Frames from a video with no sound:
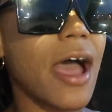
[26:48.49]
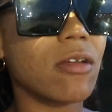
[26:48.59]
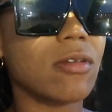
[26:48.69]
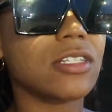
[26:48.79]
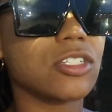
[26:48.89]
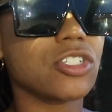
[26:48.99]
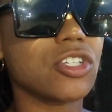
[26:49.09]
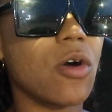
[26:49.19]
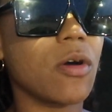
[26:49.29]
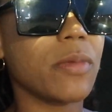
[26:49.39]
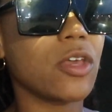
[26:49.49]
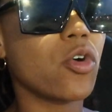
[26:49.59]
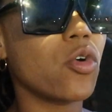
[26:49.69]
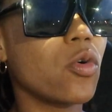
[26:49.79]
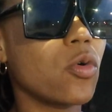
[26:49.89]
I don't like to just go and be
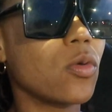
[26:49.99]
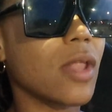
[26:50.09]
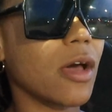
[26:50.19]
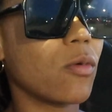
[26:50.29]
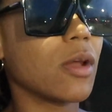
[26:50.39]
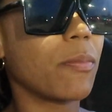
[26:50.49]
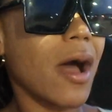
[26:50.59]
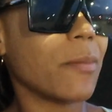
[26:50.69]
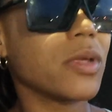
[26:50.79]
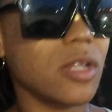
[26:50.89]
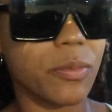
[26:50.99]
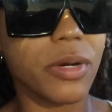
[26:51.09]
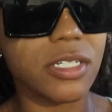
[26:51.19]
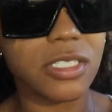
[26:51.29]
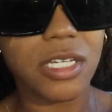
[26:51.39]
cool like with a popular
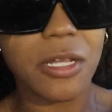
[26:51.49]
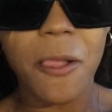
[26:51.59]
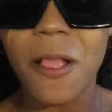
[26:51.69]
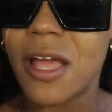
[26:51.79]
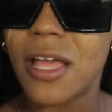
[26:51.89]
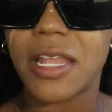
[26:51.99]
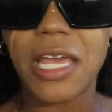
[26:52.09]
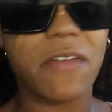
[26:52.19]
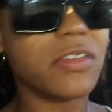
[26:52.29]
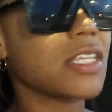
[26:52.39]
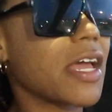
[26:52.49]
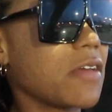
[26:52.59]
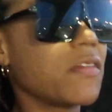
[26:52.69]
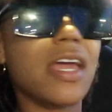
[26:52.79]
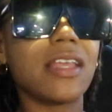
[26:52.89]
person. If it's like
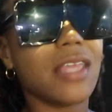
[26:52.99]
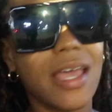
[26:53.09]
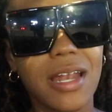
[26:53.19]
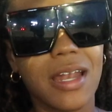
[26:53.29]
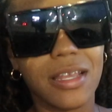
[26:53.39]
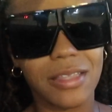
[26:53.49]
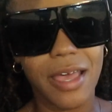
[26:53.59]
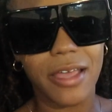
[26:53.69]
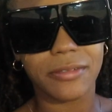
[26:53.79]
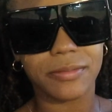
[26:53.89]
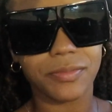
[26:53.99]
if it ain't that, it ain't that.